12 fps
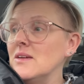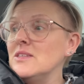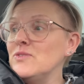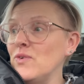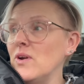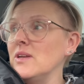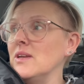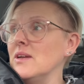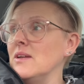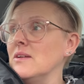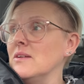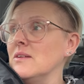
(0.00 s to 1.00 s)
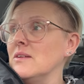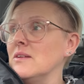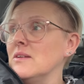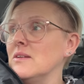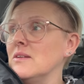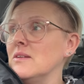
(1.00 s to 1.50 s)
Friday.
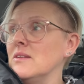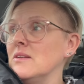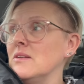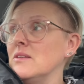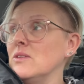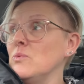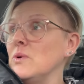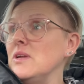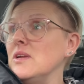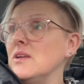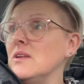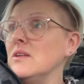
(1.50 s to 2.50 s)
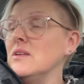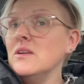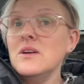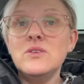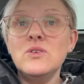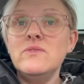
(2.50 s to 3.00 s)

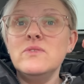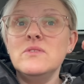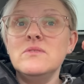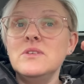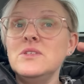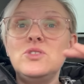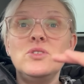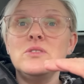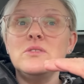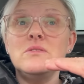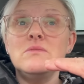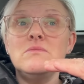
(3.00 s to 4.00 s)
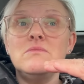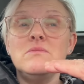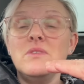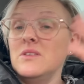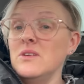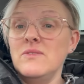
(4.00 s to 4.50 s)
I don't
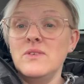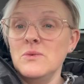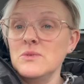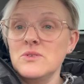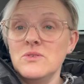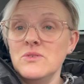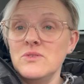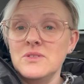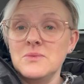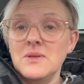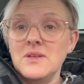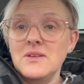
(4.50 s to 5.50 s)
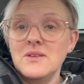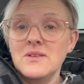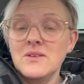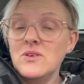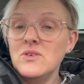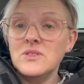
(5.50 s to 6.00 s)
even know what's going on this week.
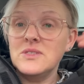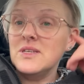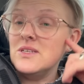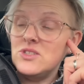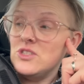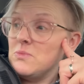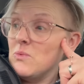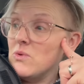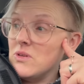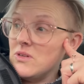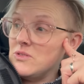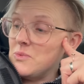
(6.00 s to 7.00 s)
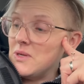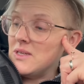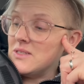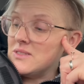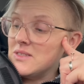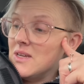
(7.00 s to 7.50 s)
Honestly, it's just been one of those
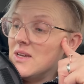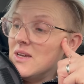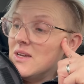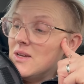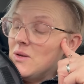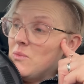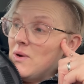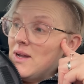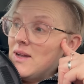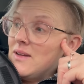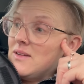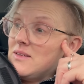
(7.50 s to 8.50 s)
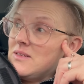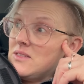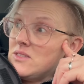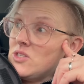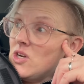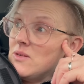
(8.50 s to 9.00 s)
weeks where
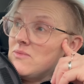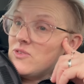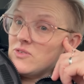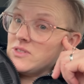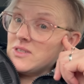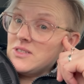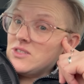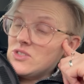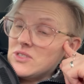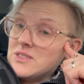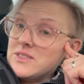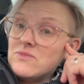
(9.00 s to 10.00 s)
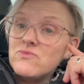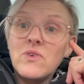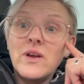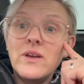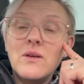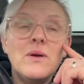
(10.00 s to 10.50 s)
time feels like it's just
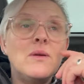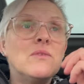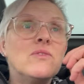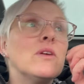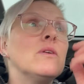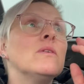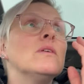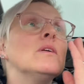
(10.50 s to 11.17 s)
running away with you.